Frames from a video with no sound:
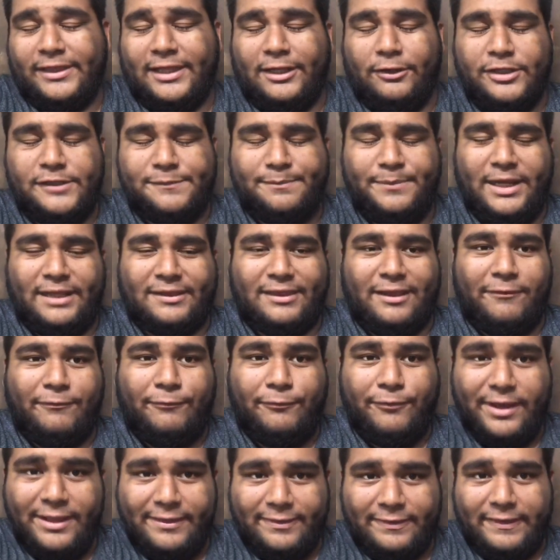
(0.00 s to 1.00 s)
at the Luis Pirata
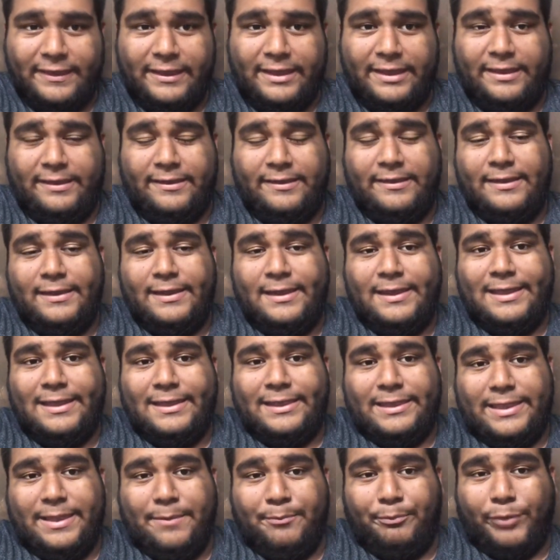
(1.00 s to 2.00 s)
Fuente.
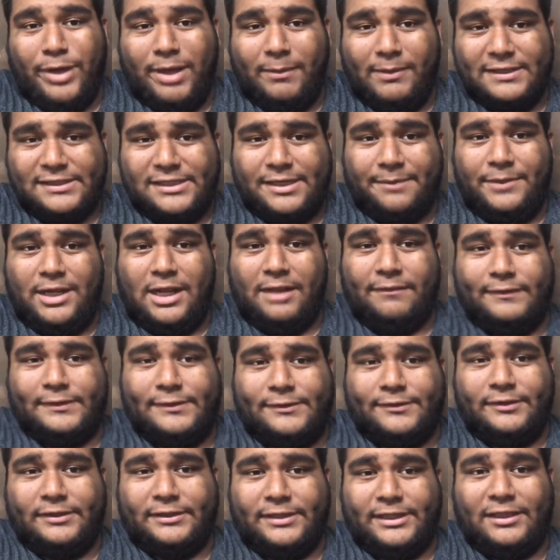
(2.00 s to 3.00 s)
Then Puebla's coming off a
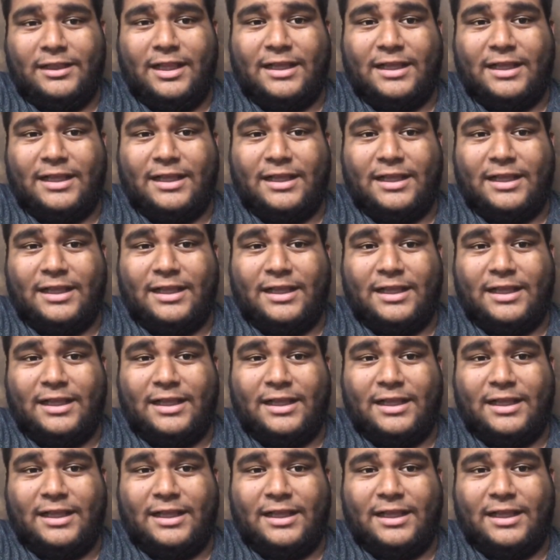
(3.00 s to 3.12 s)
2-0